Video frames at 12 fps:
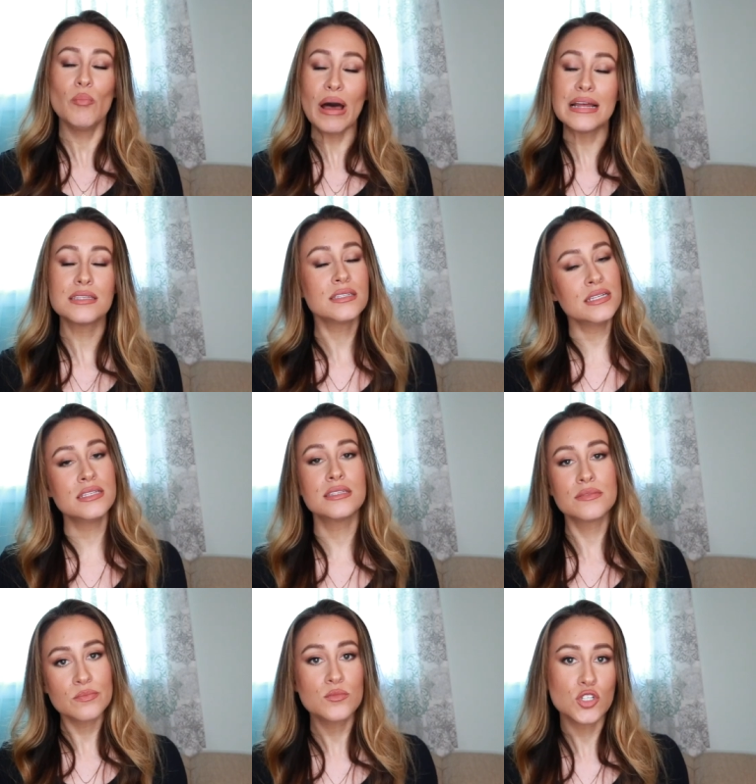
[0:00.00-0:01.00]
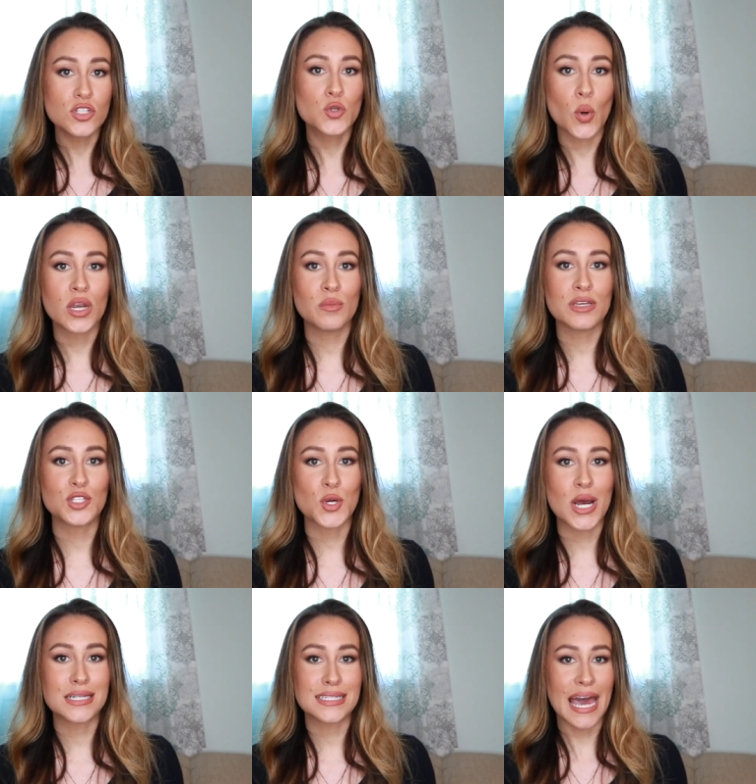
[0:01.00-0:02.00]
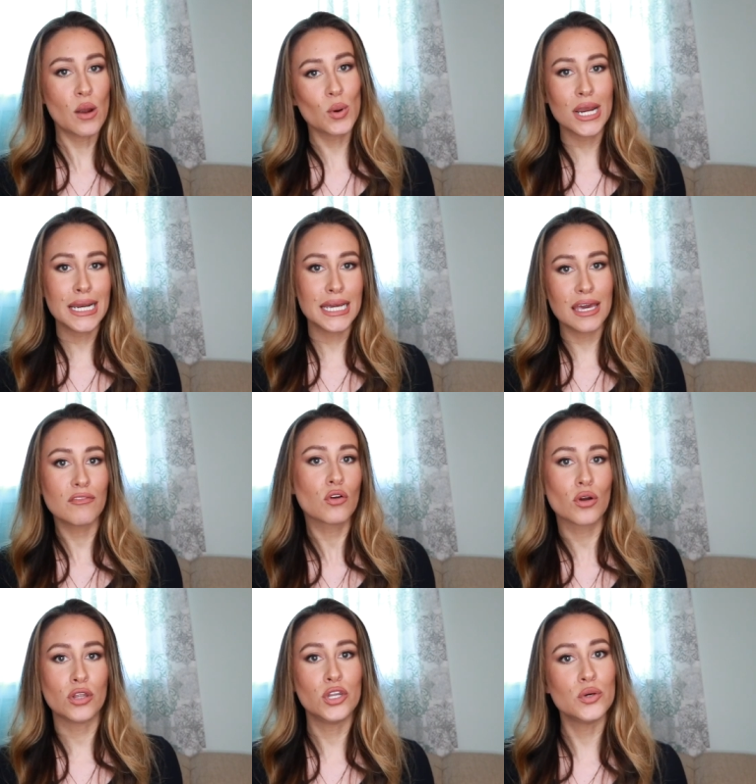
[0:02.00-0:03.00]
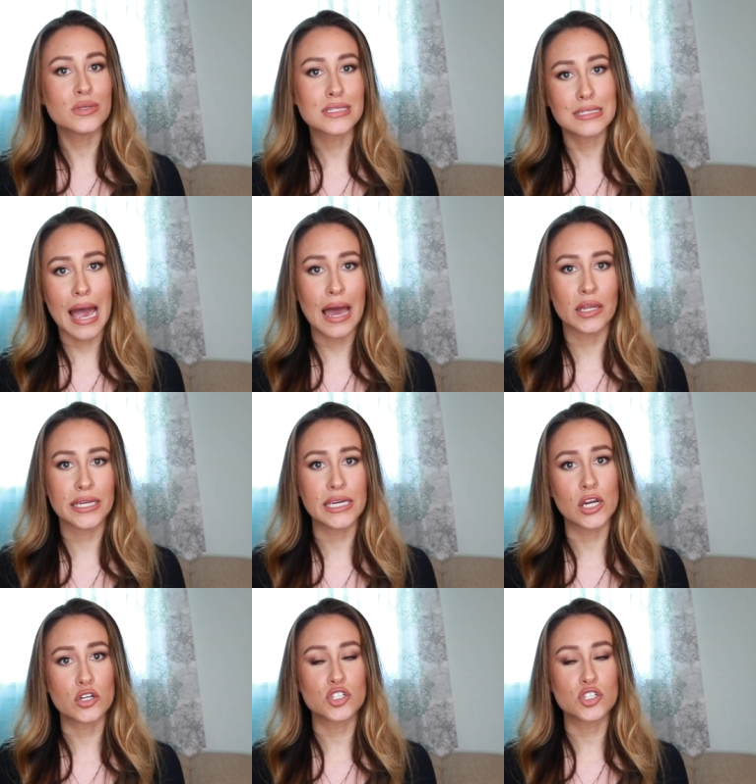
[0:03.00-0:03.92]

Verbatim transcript: But since she's going to Miss USA. We're going to give her a new style here.